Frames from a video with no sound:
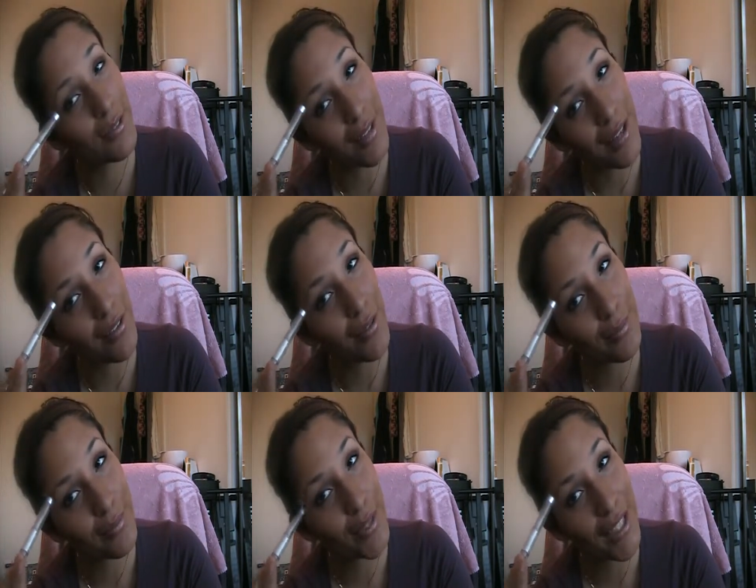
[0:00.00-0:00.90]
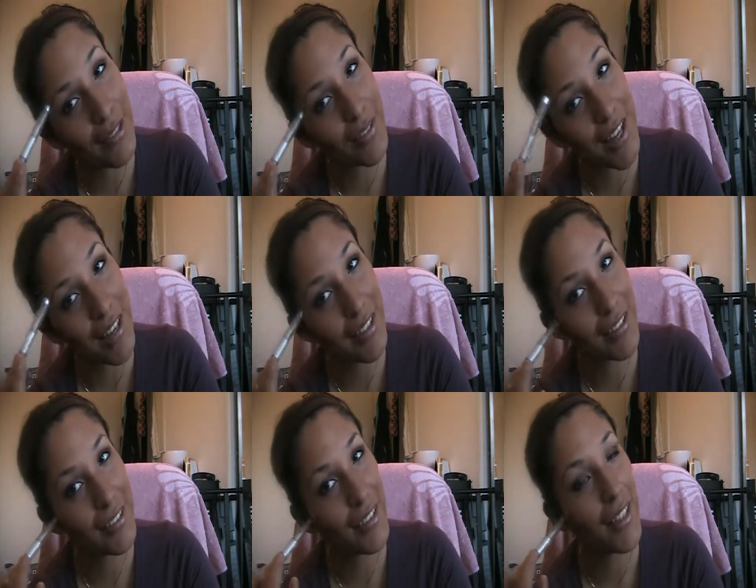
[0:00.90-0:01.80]
Wow, I'm kind of tired.
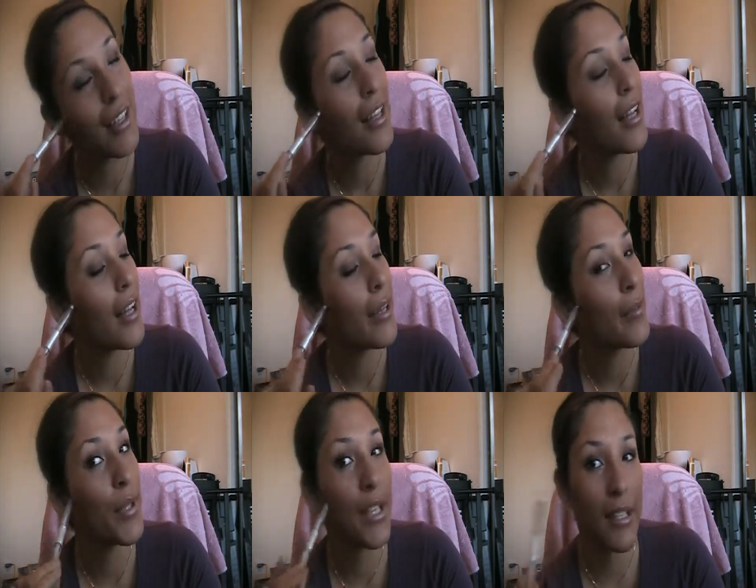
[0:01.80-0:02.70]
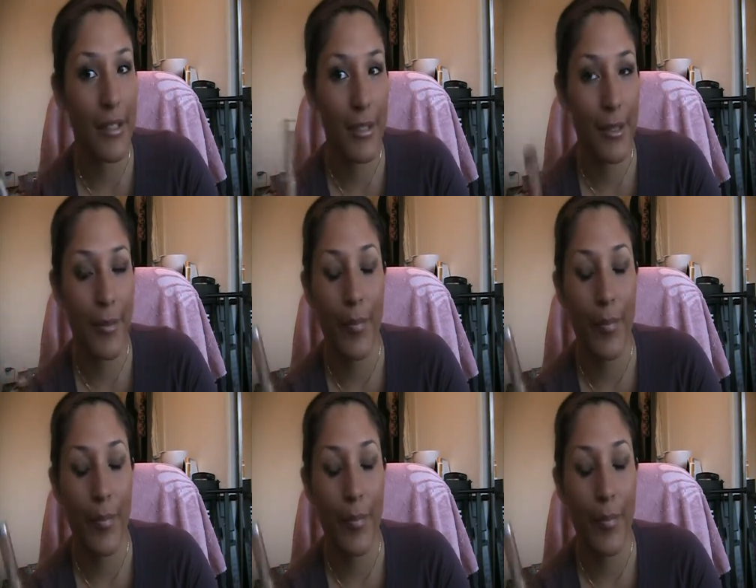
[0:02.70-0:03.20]
But yes,